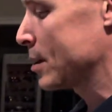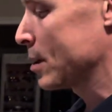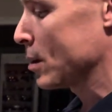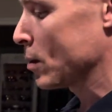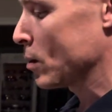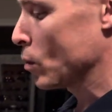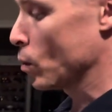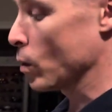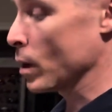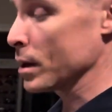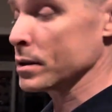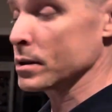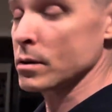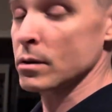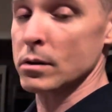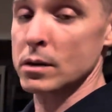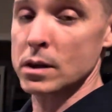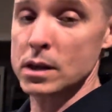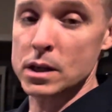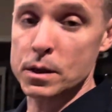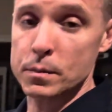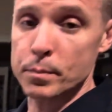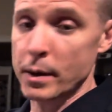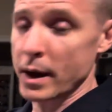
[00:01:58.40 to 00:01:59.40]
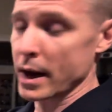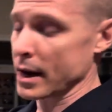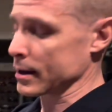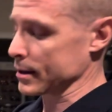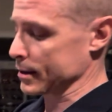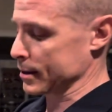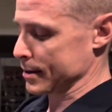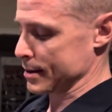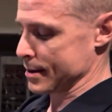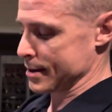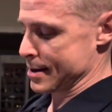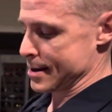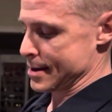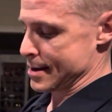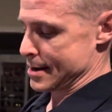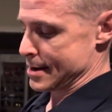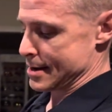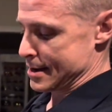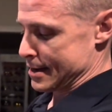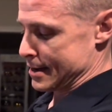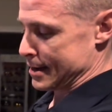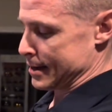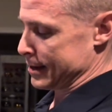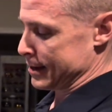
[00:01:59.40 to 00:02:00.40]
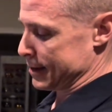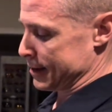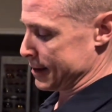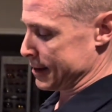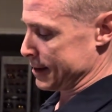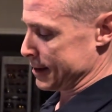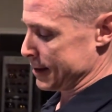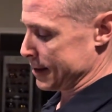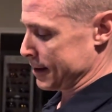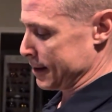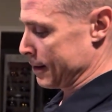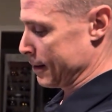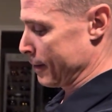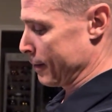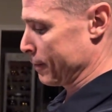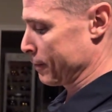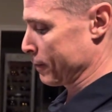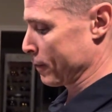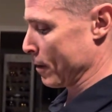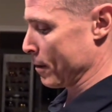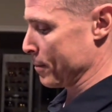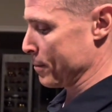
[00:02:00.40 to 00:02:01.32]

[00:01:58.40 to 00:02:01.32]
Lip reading: what to expect from